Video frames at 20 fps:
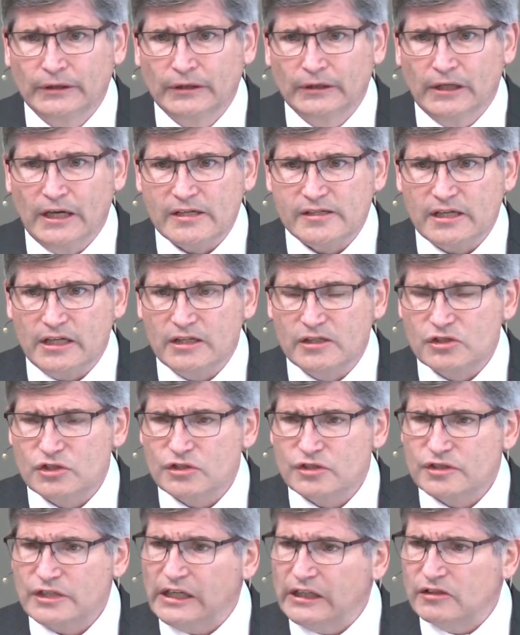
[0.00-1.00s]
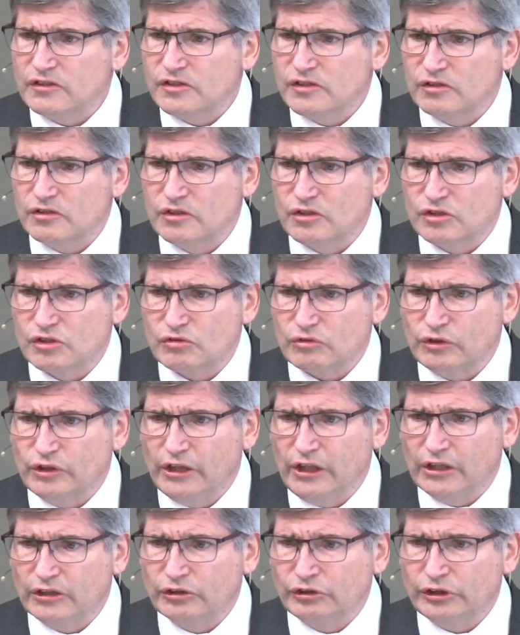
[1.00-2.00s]
As He seeks to destroy
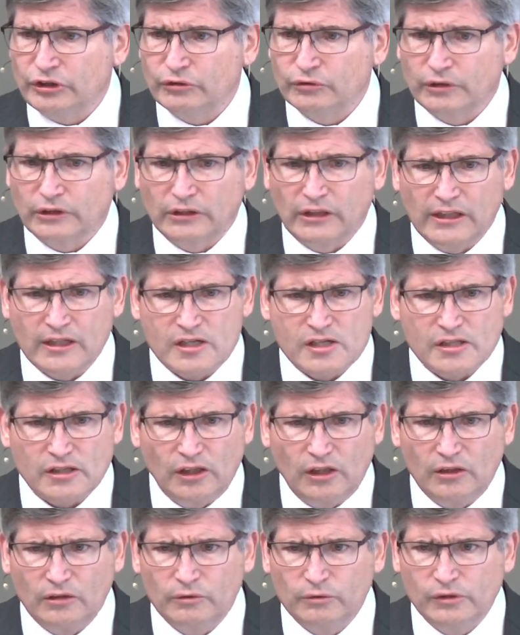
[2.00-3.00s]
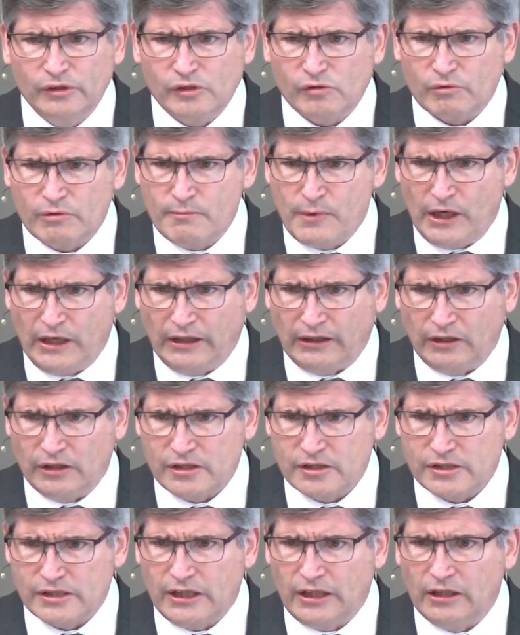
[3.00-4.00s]
our children, let us always remind
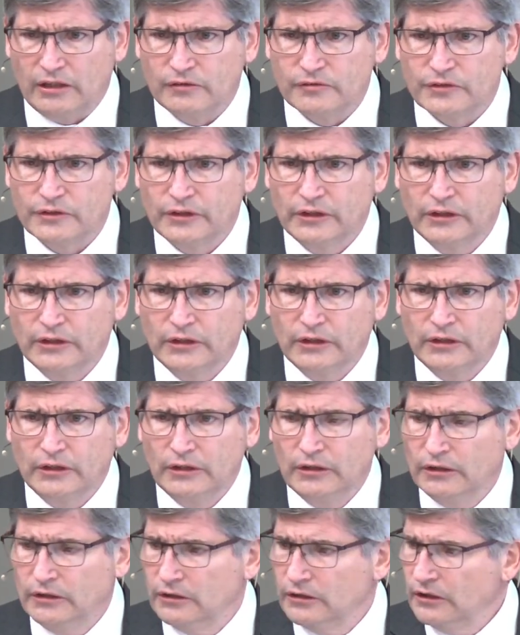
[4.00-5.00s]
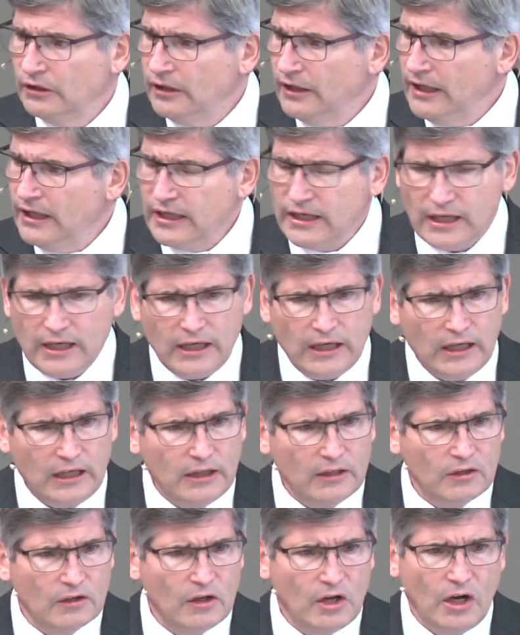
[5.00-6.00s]
ourselves He
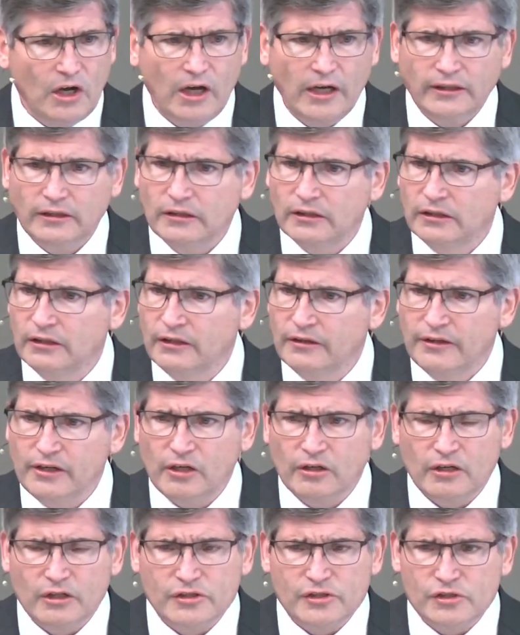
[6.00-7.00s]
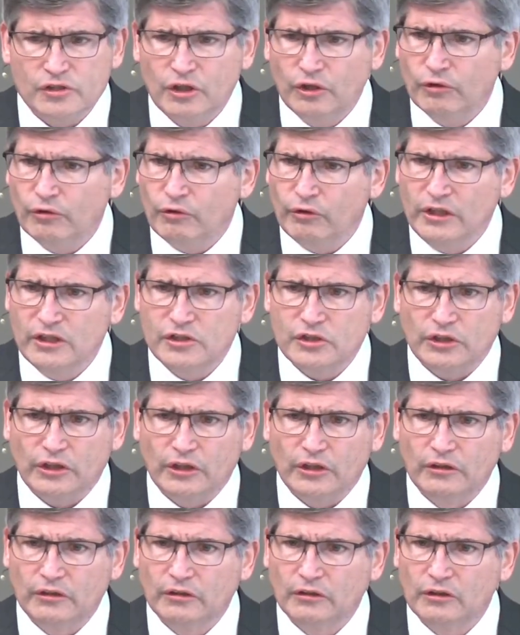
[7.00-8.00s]
cannot, there is no creature,
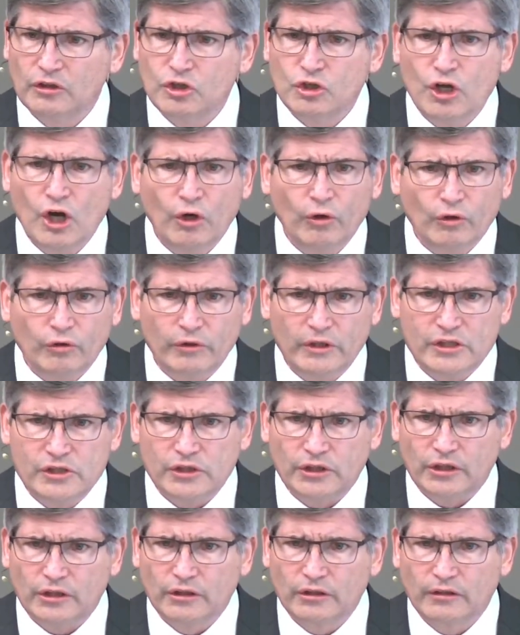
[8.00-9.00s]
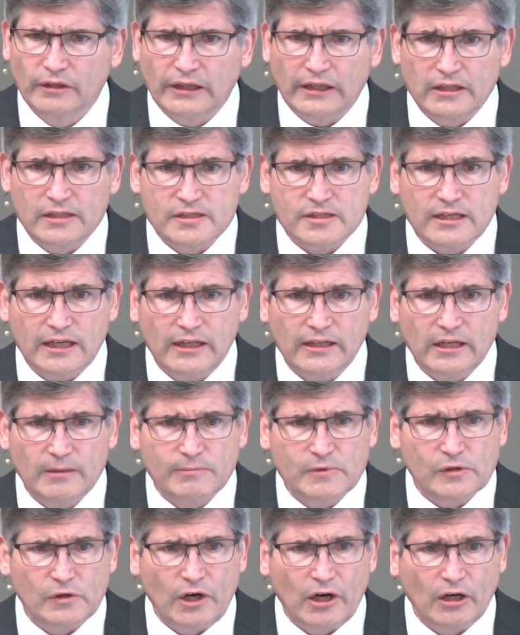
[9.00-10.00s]
no creature that can stand up
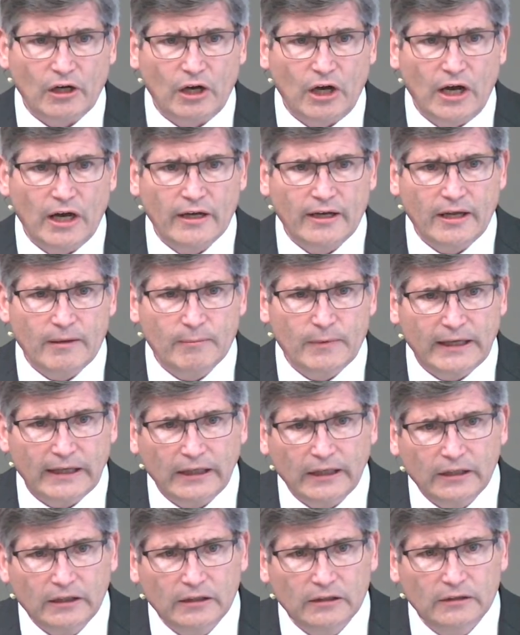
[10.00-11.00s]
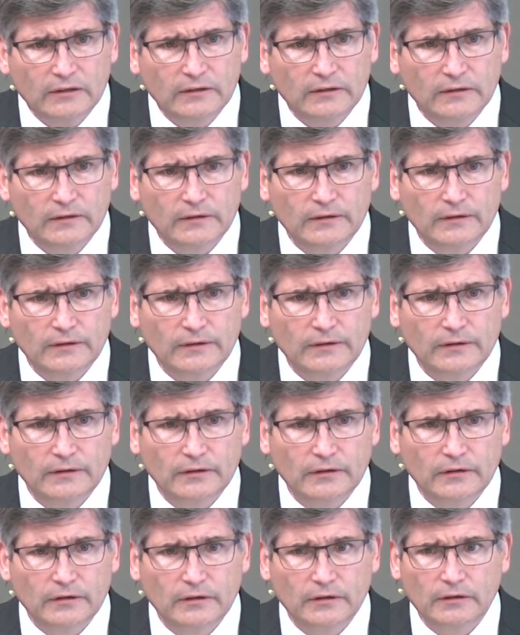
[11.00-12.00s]
to our God. Amen?
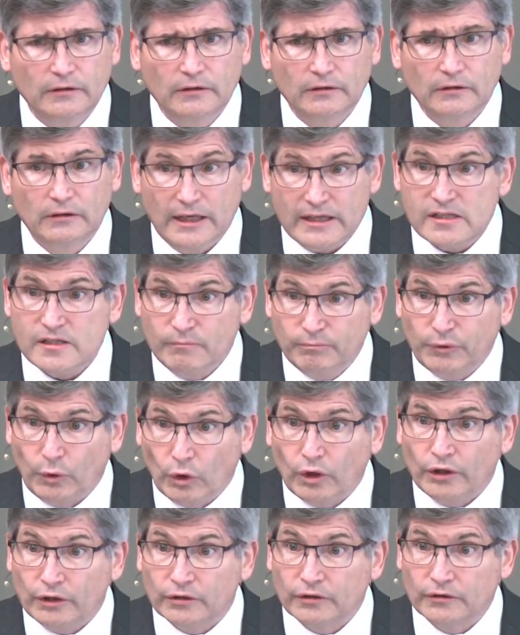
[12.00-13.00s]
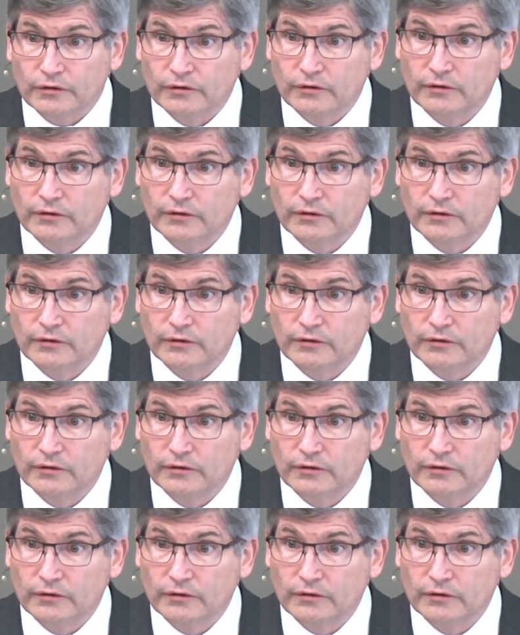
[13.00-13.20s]
That's important.